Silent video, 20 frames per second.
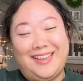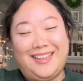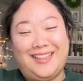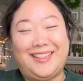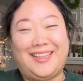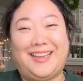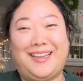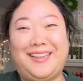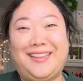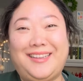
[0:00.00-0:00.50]

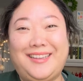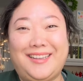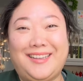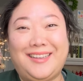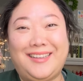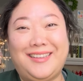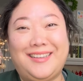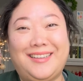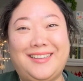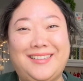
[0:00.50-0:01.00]
that
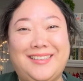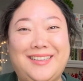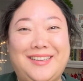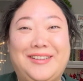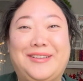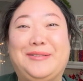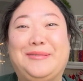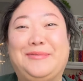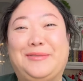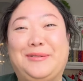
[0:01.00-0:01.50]
is
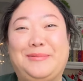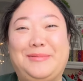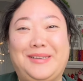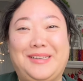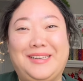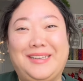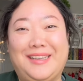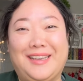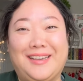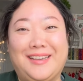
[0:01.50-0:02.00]
enough for me
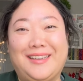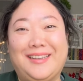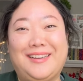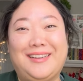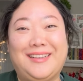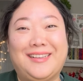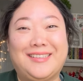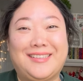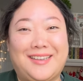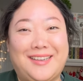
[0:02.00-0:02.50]
to get
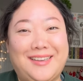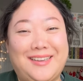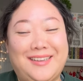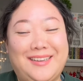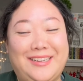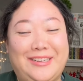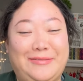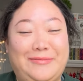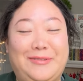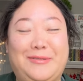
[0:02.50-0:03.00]

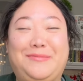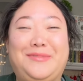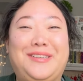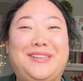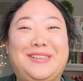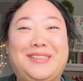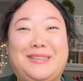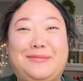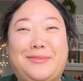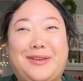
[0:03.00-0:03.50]
excited and for me
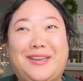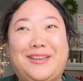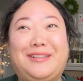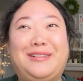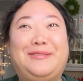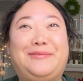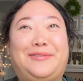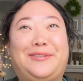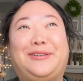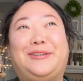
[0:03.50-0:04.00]
to
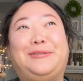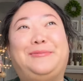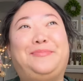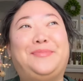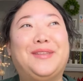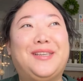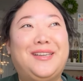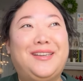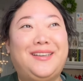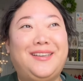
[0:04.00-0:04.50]
smile from
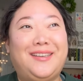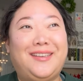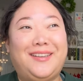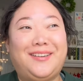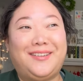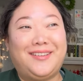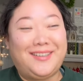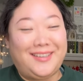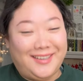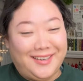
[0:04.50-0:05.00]

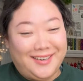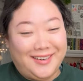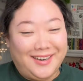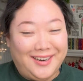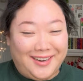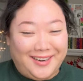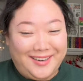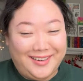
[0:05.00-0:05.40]
ear to ear.